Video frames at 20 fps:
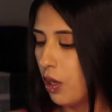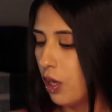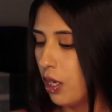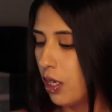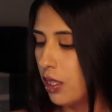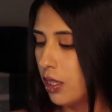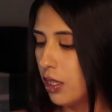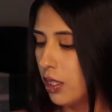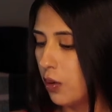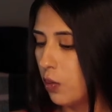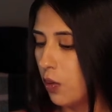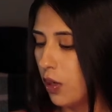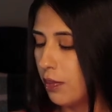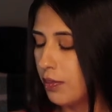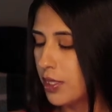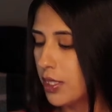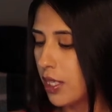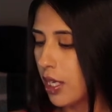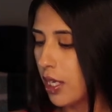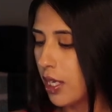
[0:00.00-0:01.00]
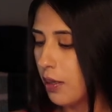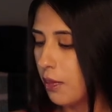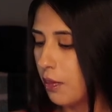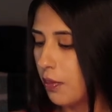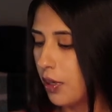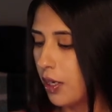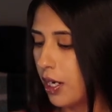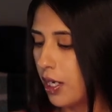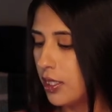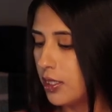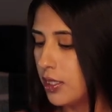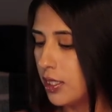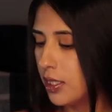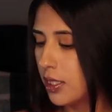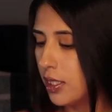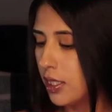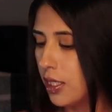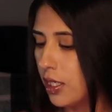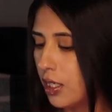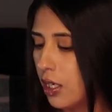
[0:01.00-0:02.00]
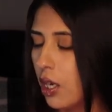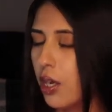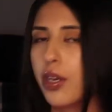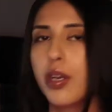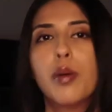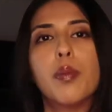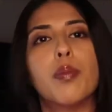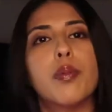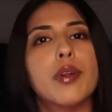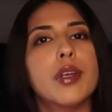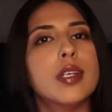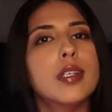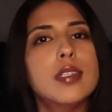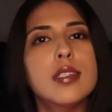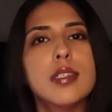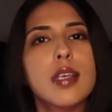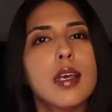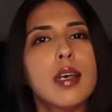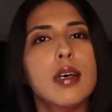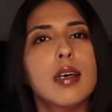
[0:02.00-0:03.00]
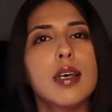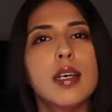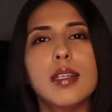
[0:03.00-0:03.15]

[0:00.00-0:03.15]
on the website, but I did get it on a pre-sale.